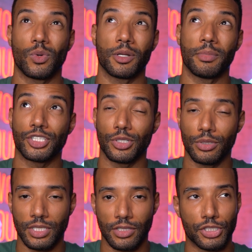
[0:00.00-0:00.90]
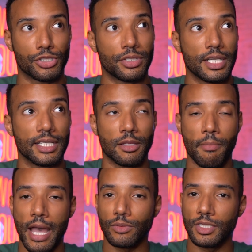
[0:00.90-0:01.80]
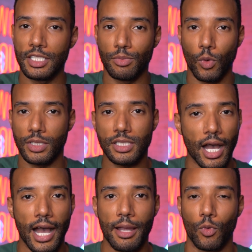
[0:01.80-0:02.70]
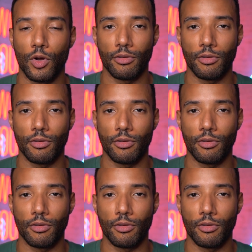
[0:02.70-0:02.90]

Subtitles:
you want to make sure you see the trees, the mountains, more sky, more